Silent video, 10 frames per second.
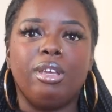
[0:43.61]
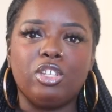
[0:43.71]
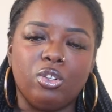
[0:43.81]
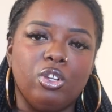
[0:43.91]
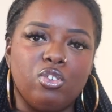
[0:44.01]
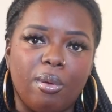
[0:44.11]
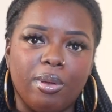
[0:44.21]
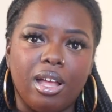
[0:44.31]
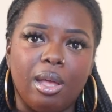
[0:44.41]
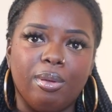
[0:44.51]
Make sure you drop
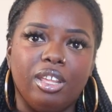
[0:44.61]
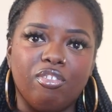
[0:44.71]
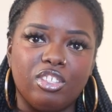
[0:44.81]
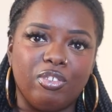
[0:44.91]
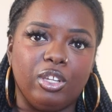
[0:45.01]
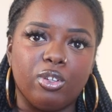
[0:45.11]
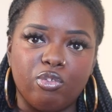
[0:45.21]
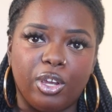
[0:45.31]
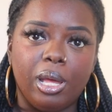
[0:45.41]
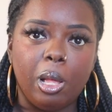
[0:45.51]
a comment if this video is
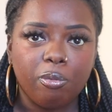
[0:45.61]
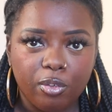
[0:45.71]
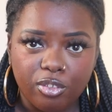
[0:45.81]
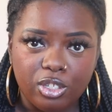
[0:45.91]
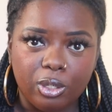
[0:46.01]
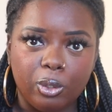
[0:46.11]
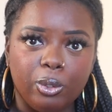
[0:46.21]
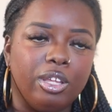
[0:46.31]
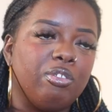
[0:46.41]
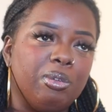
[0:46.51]
very helpful to you,
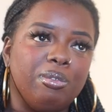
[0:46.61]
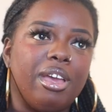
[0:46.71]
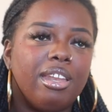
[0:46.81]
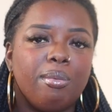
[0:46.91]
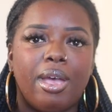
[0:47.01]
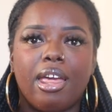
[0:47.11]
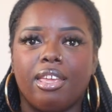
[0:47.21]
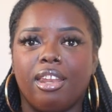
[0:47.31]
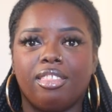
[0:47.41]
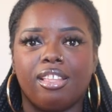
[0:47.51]
if you end up
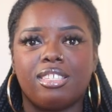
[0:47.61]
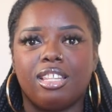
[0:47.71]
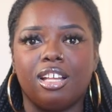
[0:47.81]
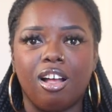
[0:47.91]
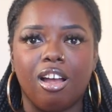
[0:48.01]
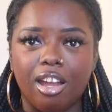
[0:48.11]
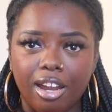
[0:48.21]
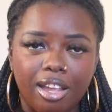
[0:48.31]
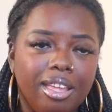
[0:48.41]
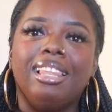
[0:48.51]
adding anything to the cart.